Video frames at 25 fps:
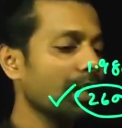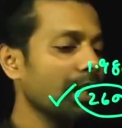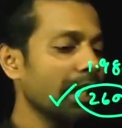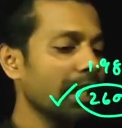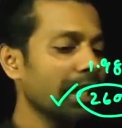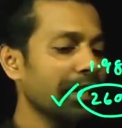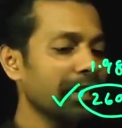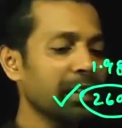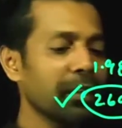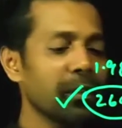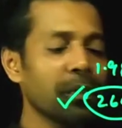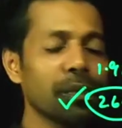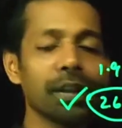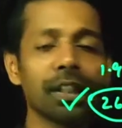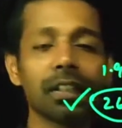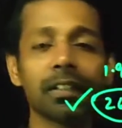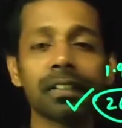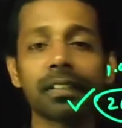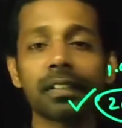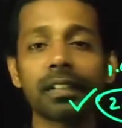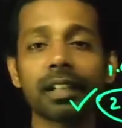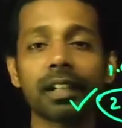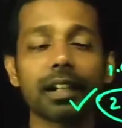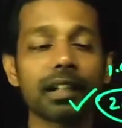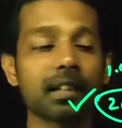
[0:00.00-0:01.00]
Anyway, what
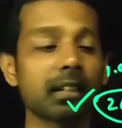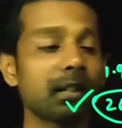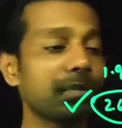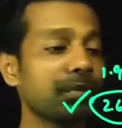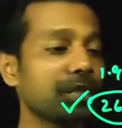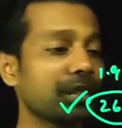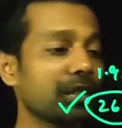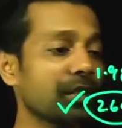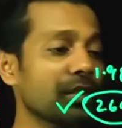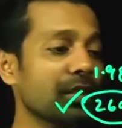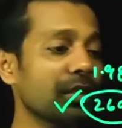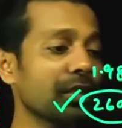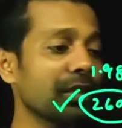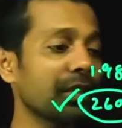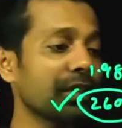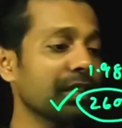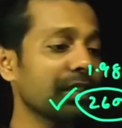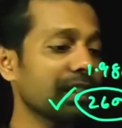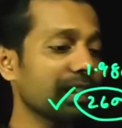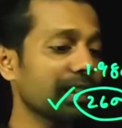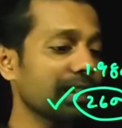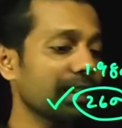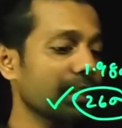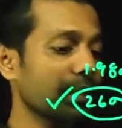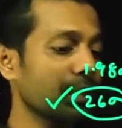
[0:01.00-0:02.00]
are the assumptions of
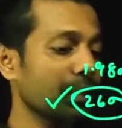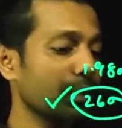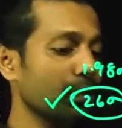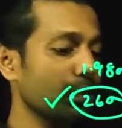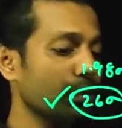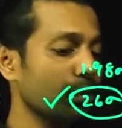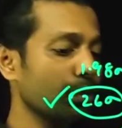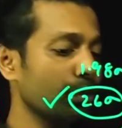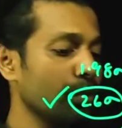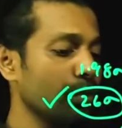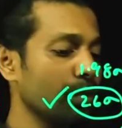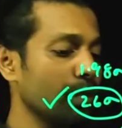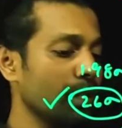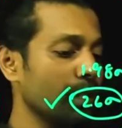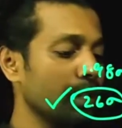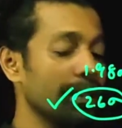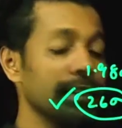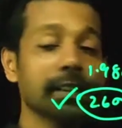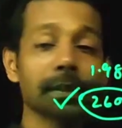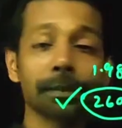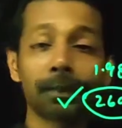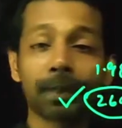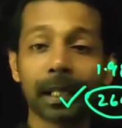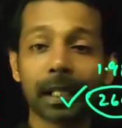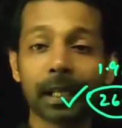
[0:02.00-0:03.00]
this test? This
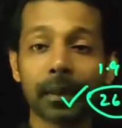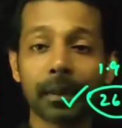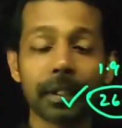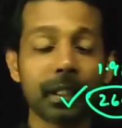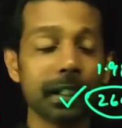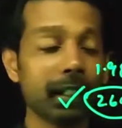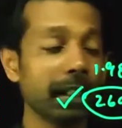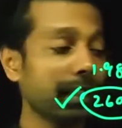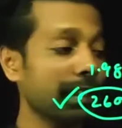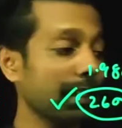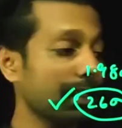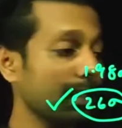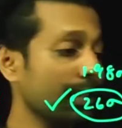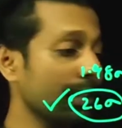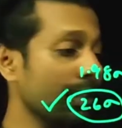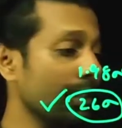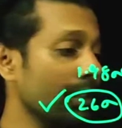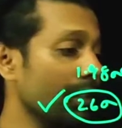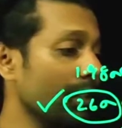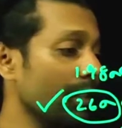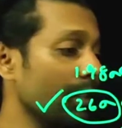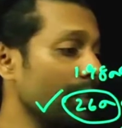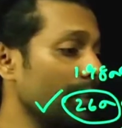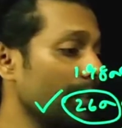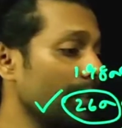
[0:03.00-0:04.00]
is a parametric test.
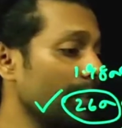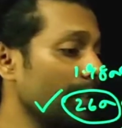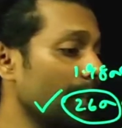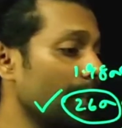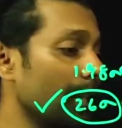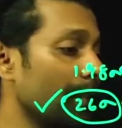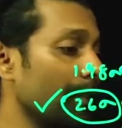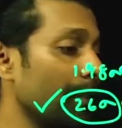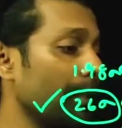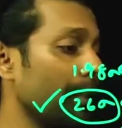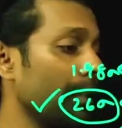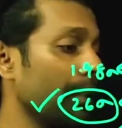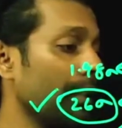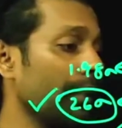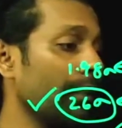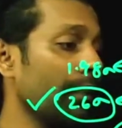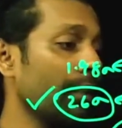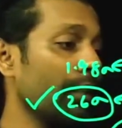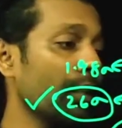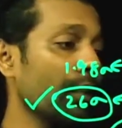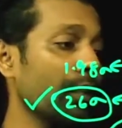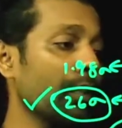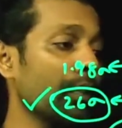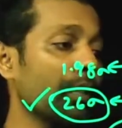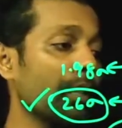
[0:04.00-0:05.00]
The sample, the
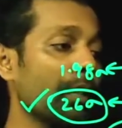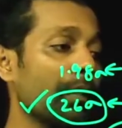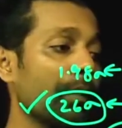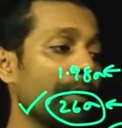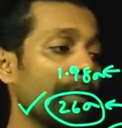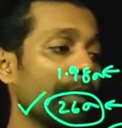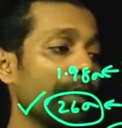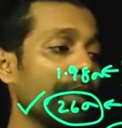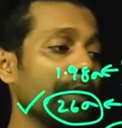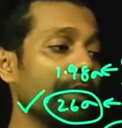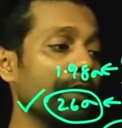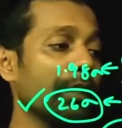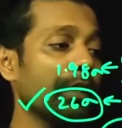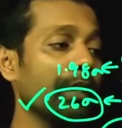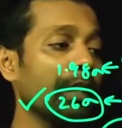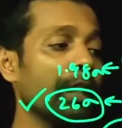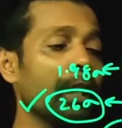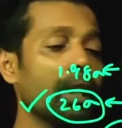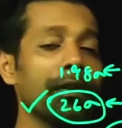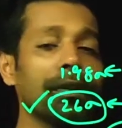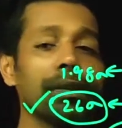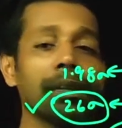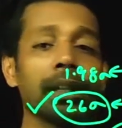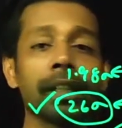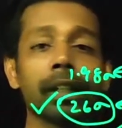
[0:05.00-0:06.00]
whatever sample that we
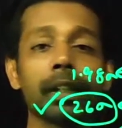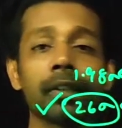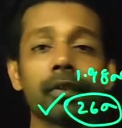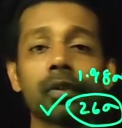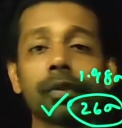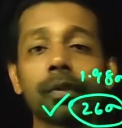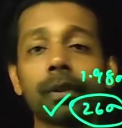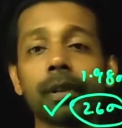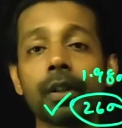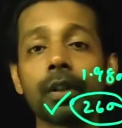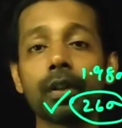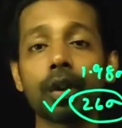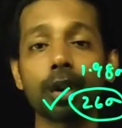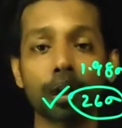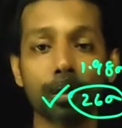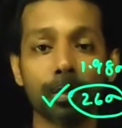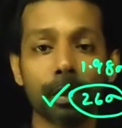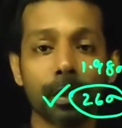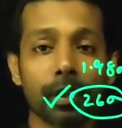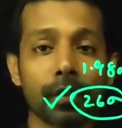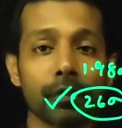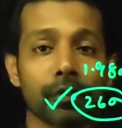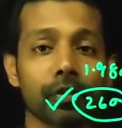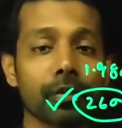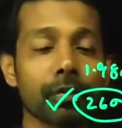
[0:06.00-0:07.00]
have, that has to be
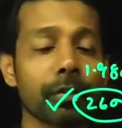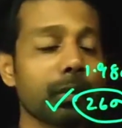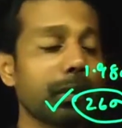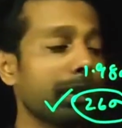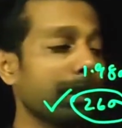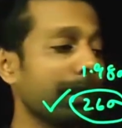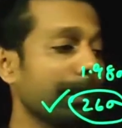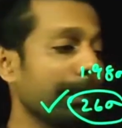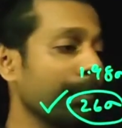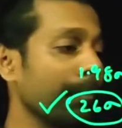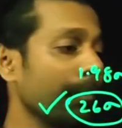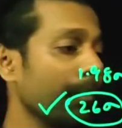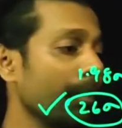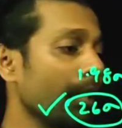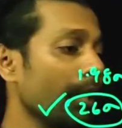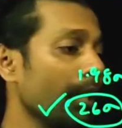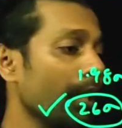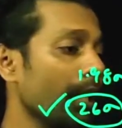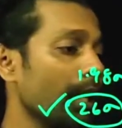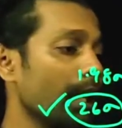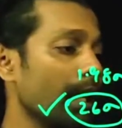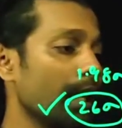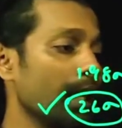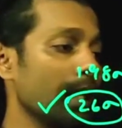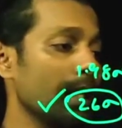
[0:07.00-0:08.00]
normally distributed,
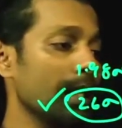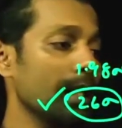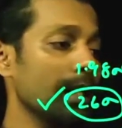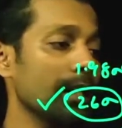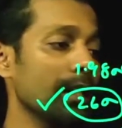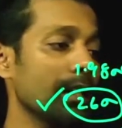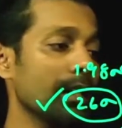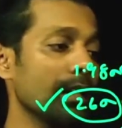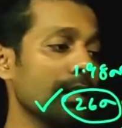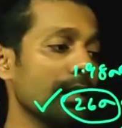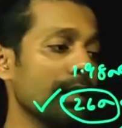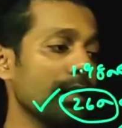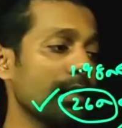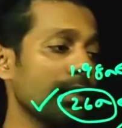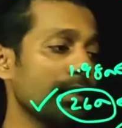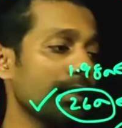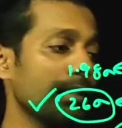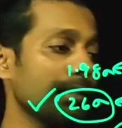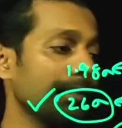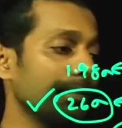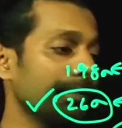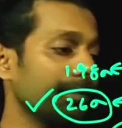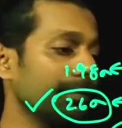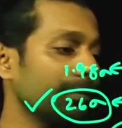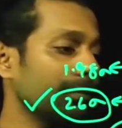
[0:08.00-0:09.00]
and
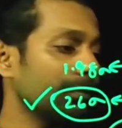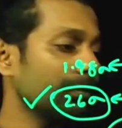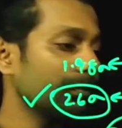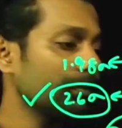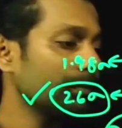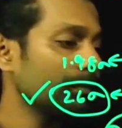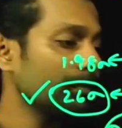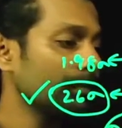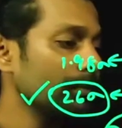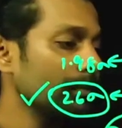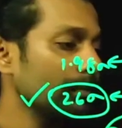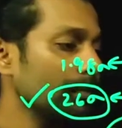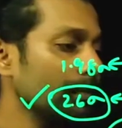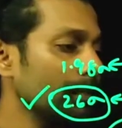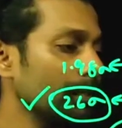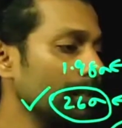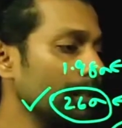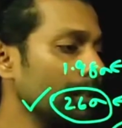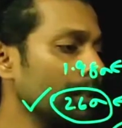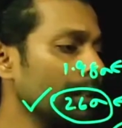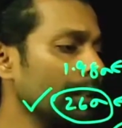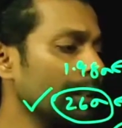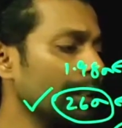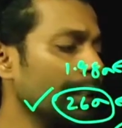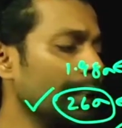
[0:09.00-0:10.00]

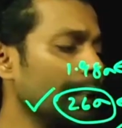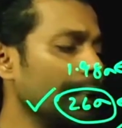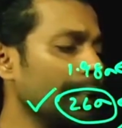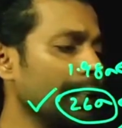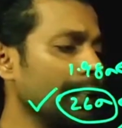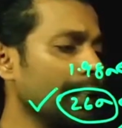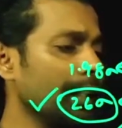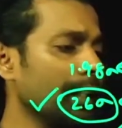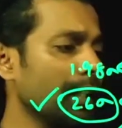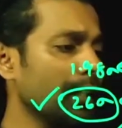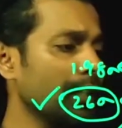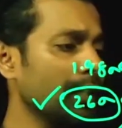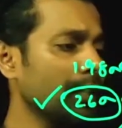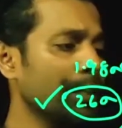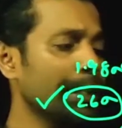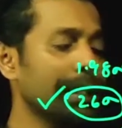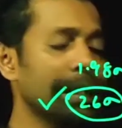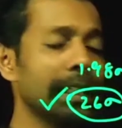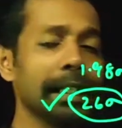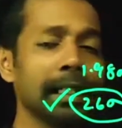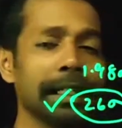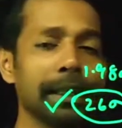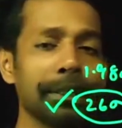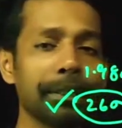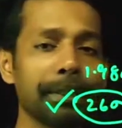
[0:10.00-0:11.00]
the data has to be
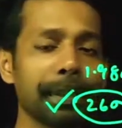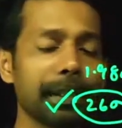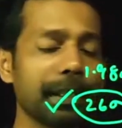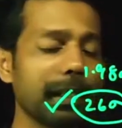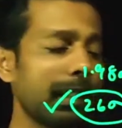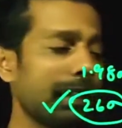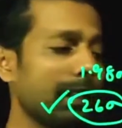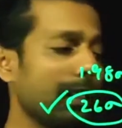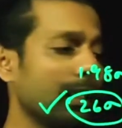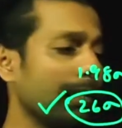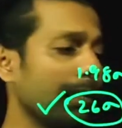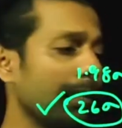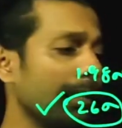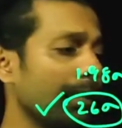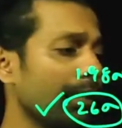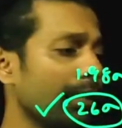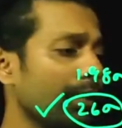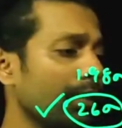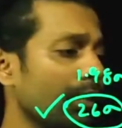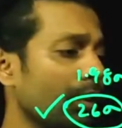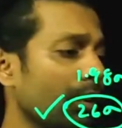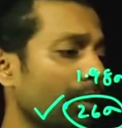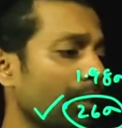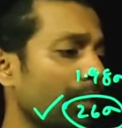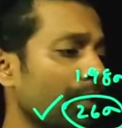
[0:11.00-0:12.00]
independent. That
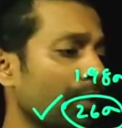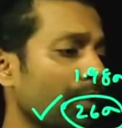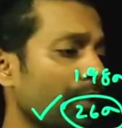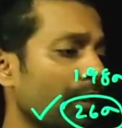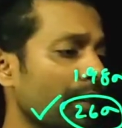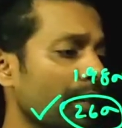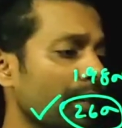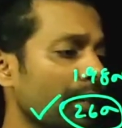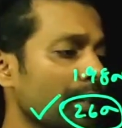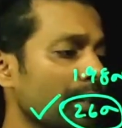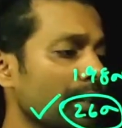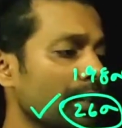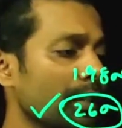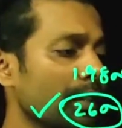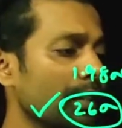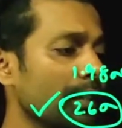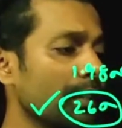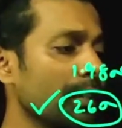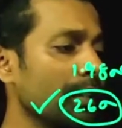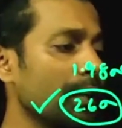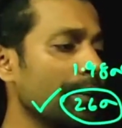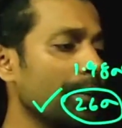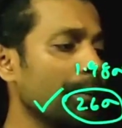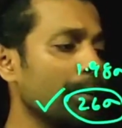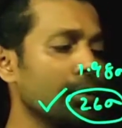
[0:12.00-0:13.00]
means observations in the
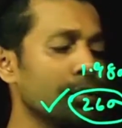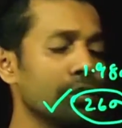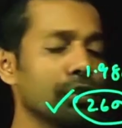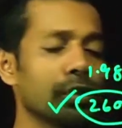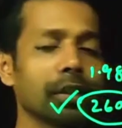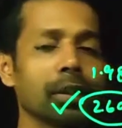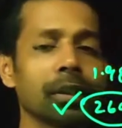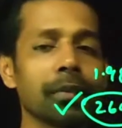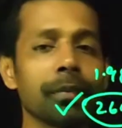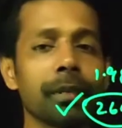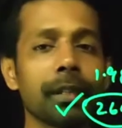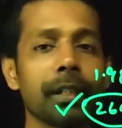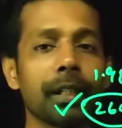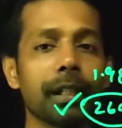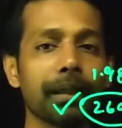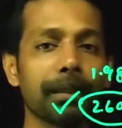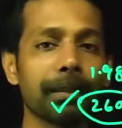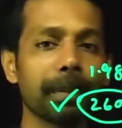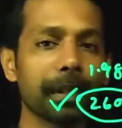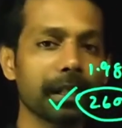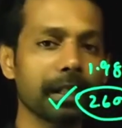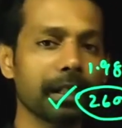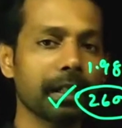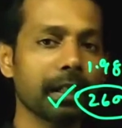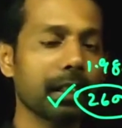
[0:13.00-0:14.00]
sample shouldn't be
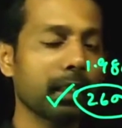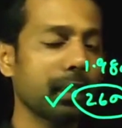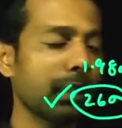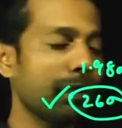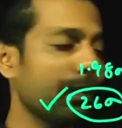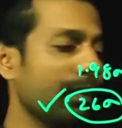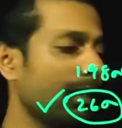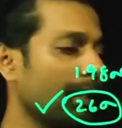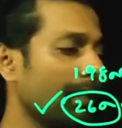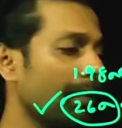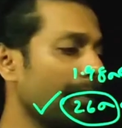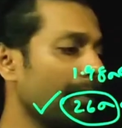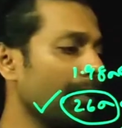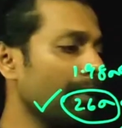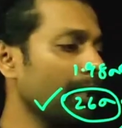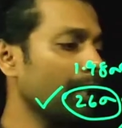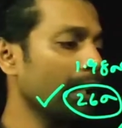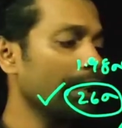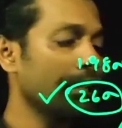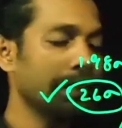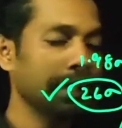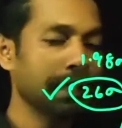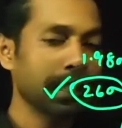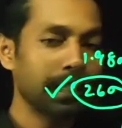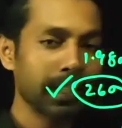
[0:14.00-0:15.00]
dependent kind of sample.
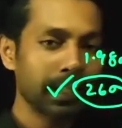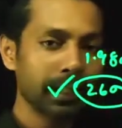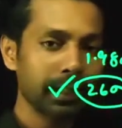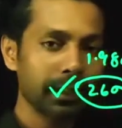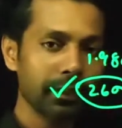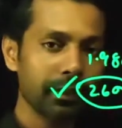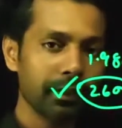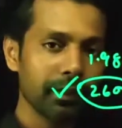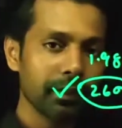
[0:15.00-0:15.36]
Every